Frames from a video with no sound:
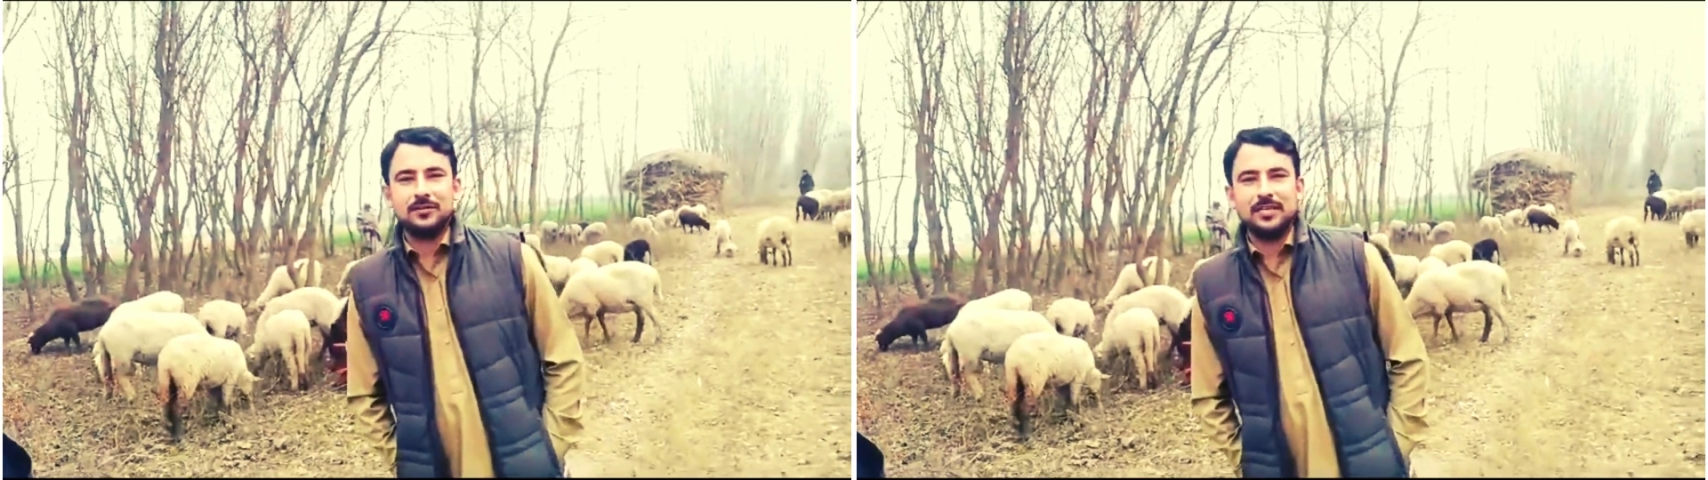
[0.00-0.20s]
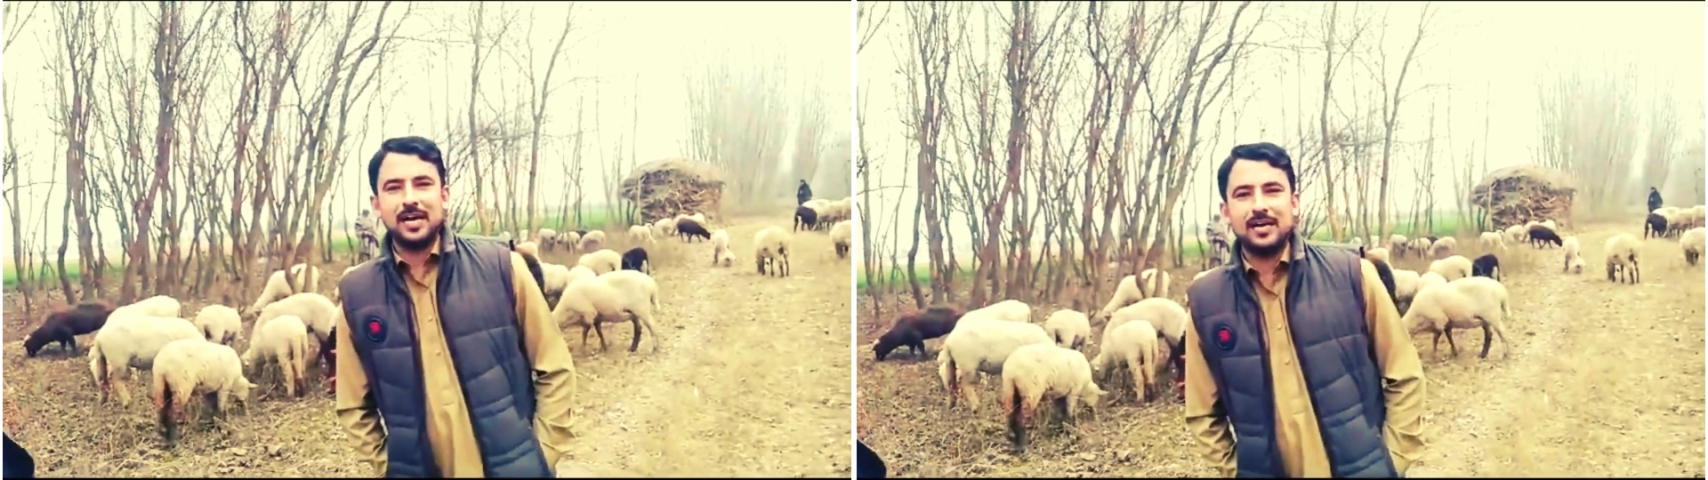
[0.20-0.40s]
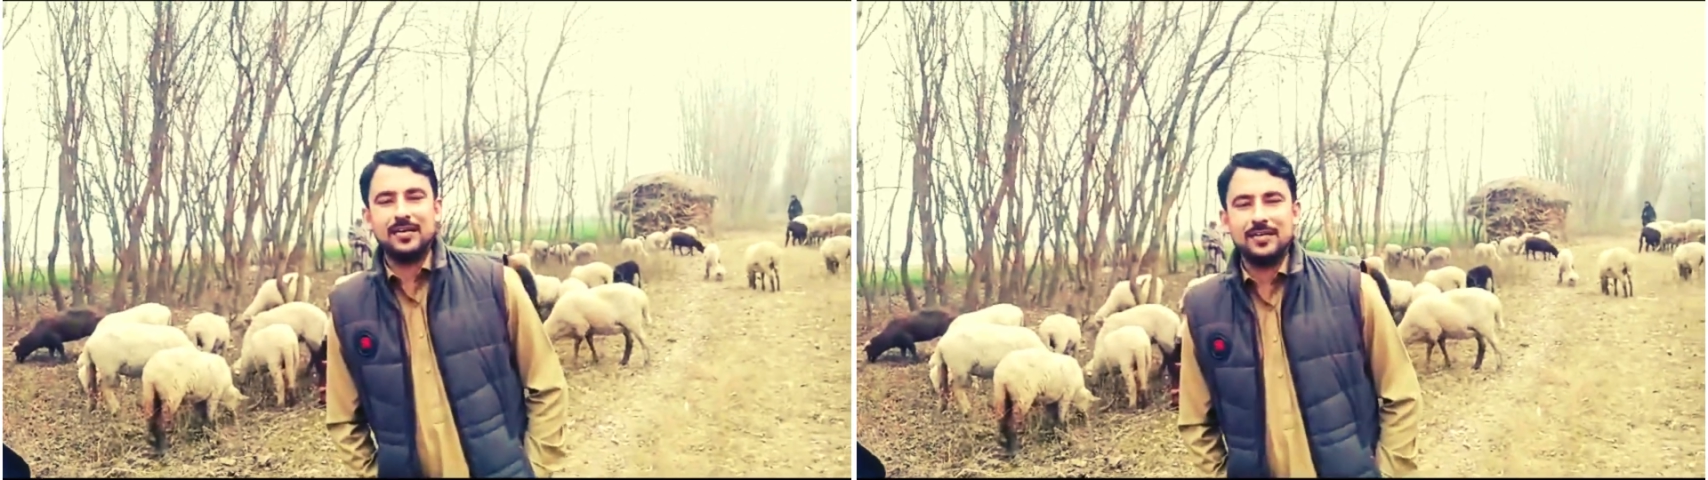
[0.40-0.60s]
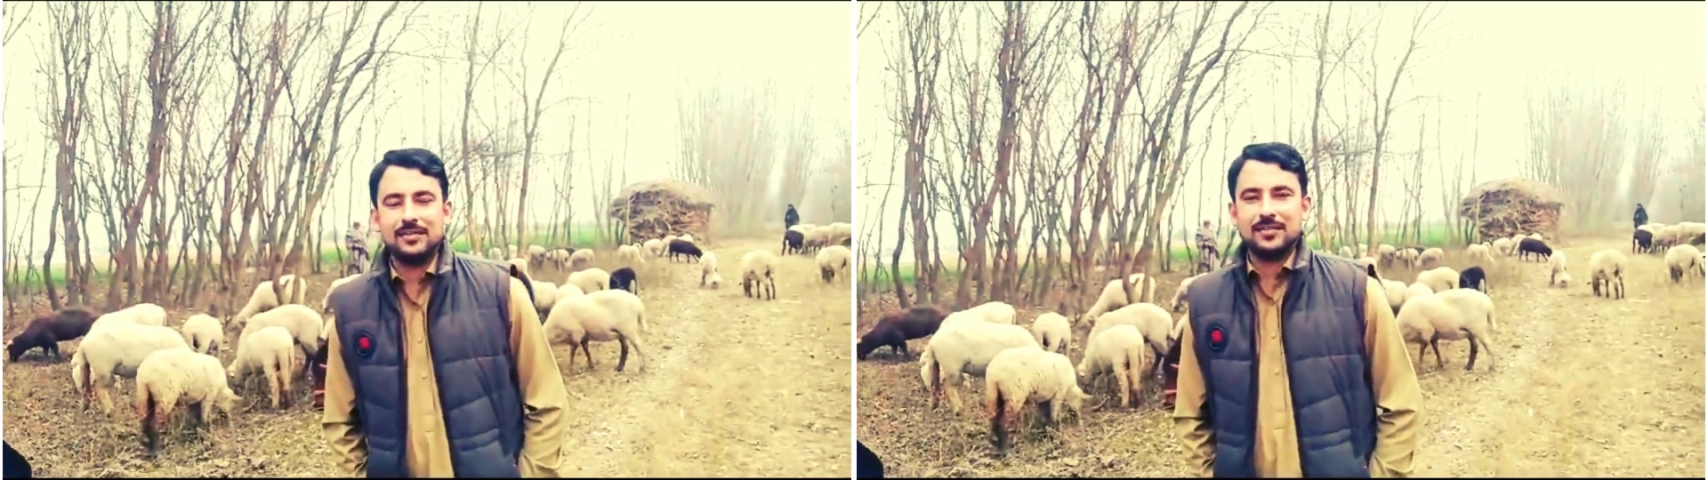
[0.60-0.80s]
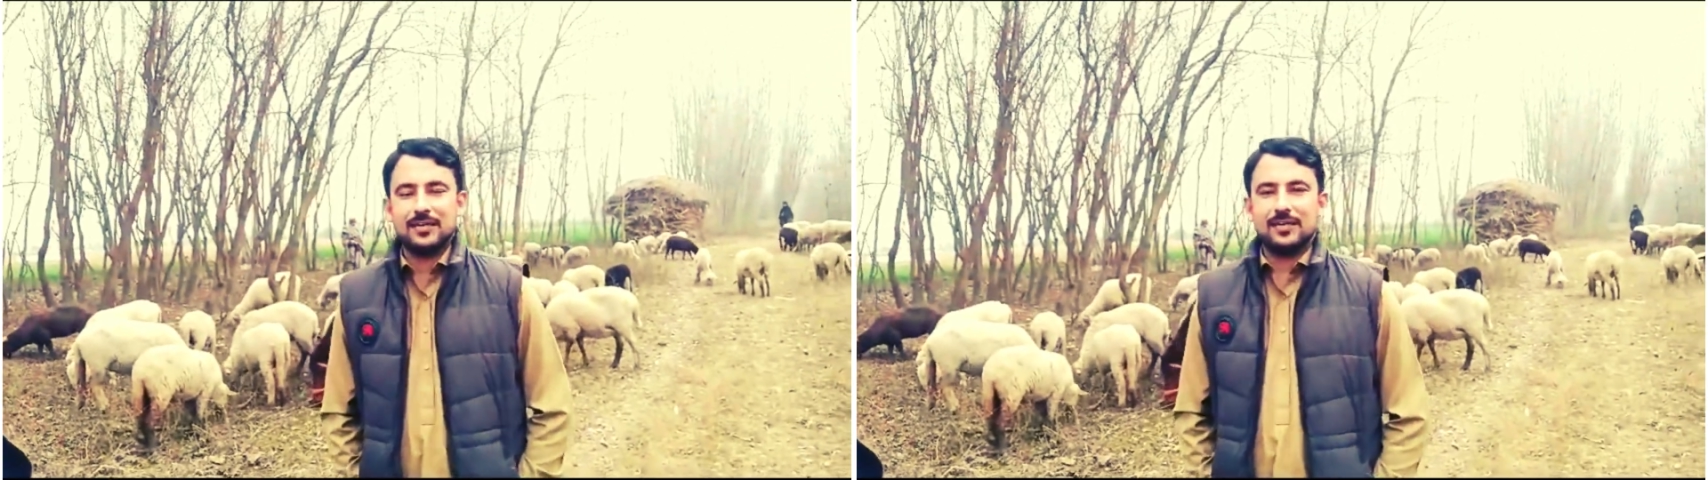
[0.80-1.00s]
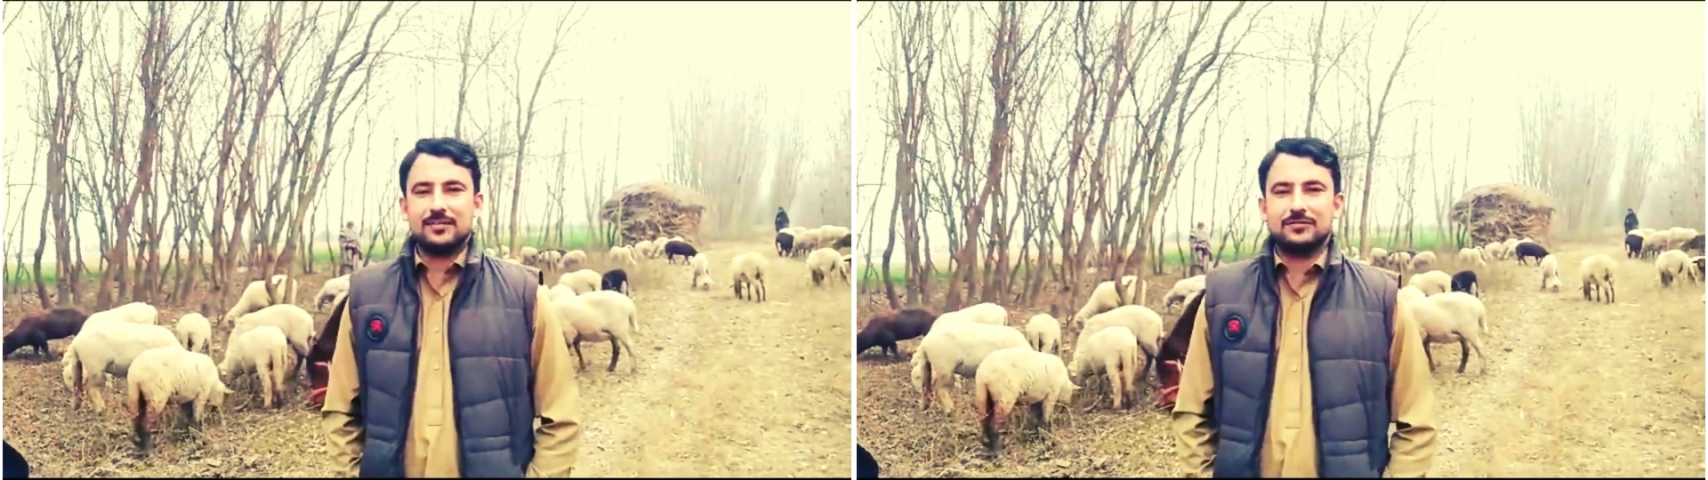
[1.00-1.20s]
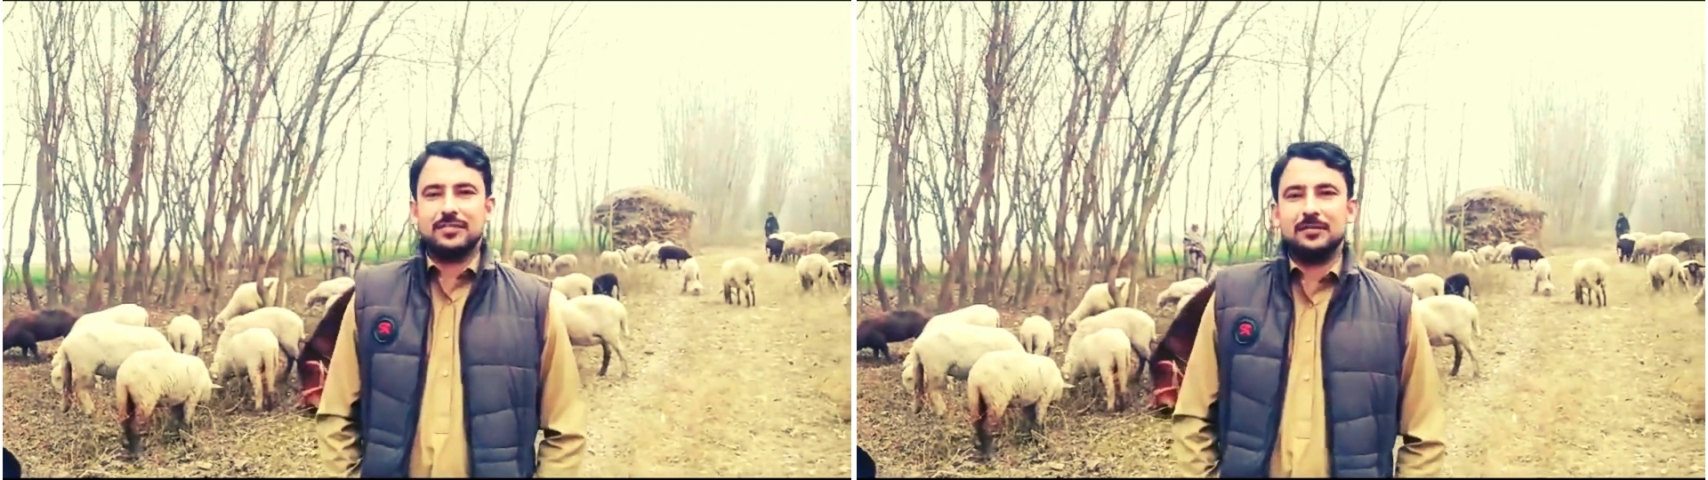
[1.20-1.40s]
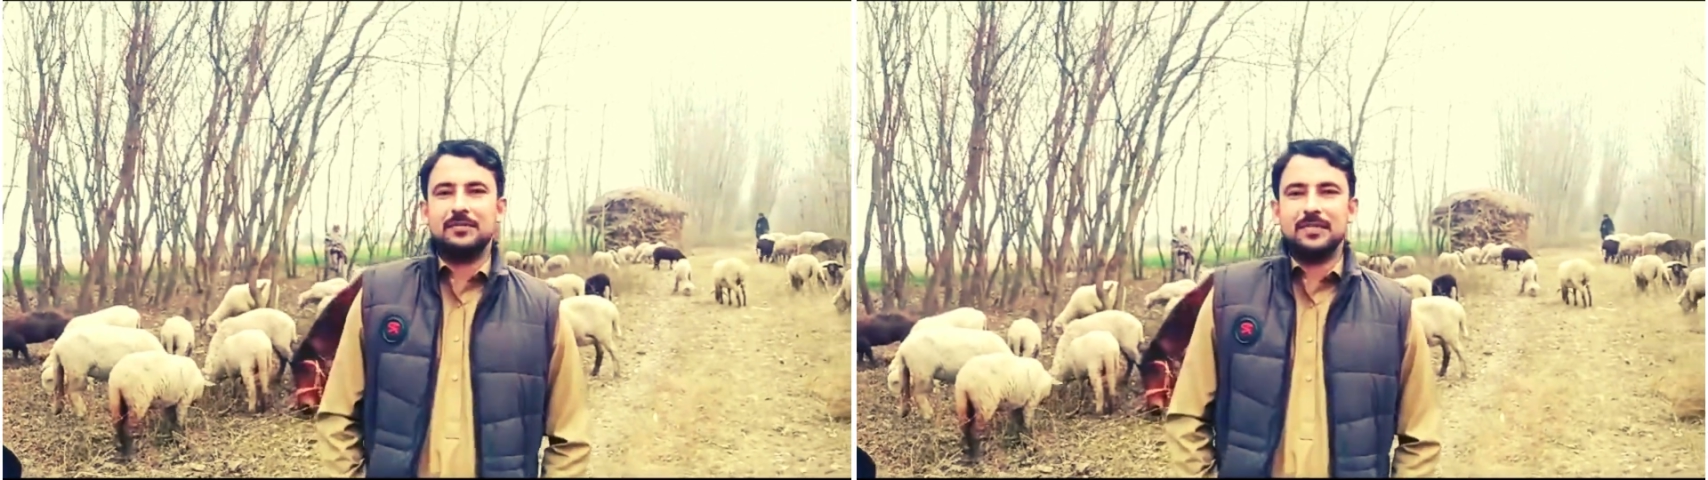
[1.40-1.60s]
yeah, Tosif,